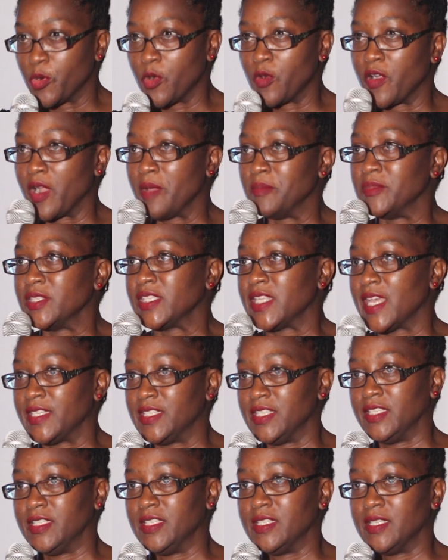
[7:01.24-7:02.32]
program
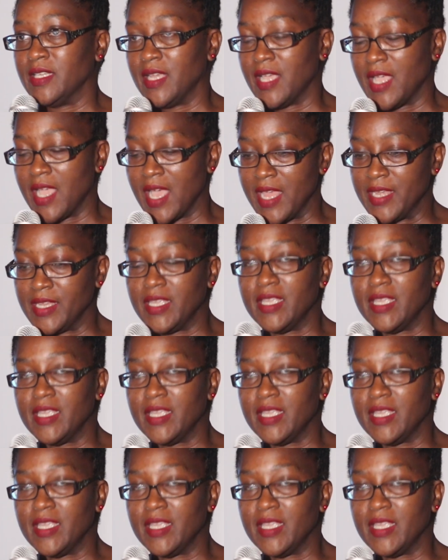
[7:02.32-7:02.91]
started, and